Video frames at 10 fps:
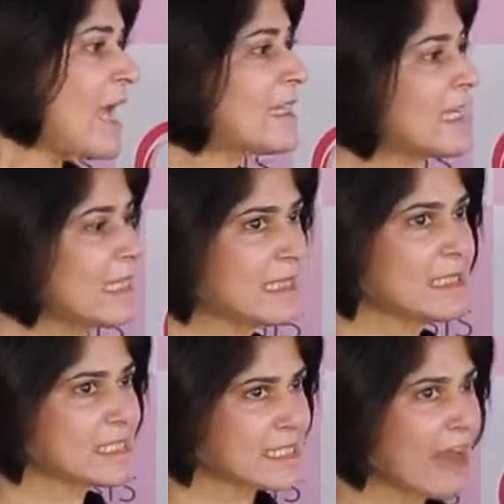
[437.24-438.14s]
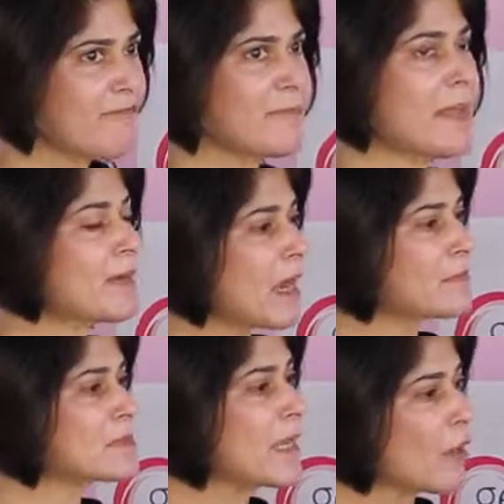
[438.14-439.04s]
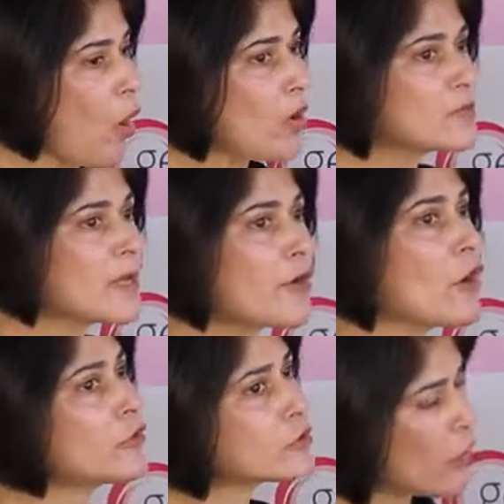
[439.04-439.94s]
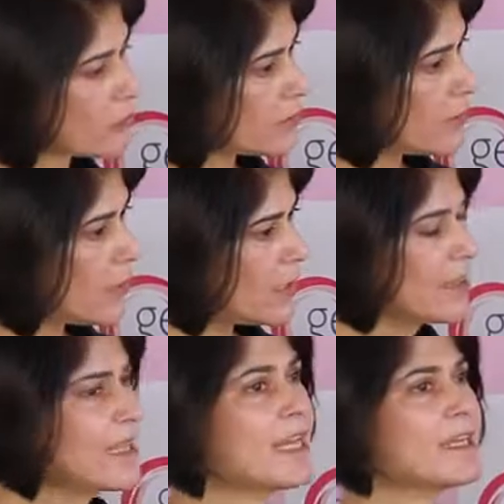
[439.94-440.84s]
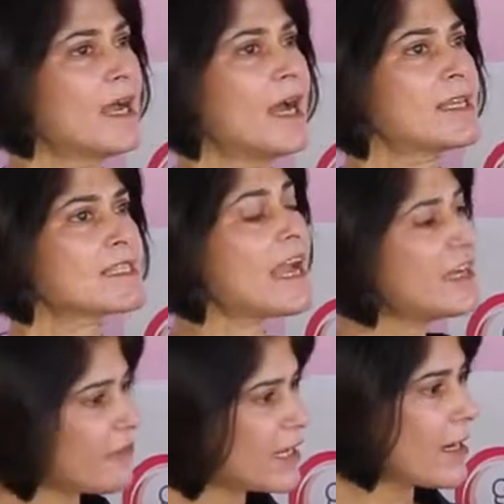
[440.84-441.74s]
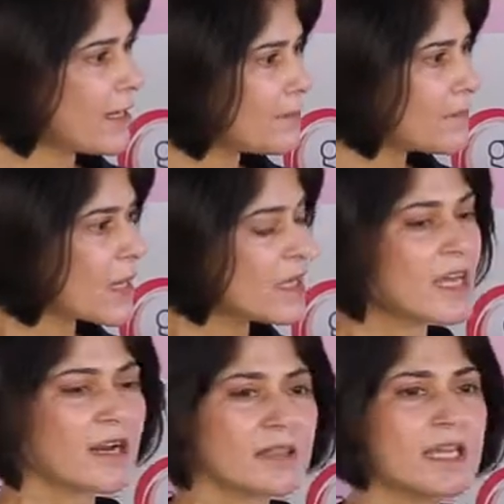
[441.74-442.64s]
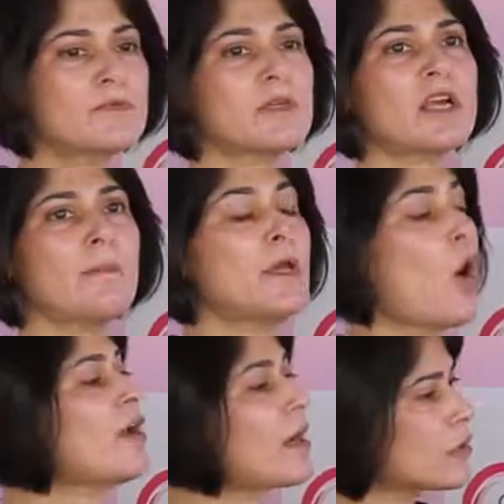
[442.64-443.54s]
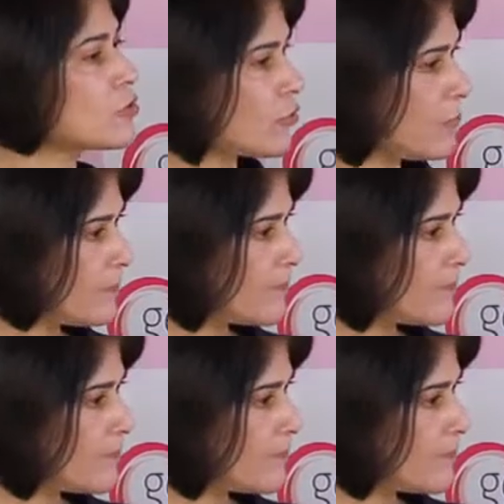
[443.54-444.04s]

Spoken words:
I think the self-blame comes because we are not taught that scientifically there are things which are beyond our control.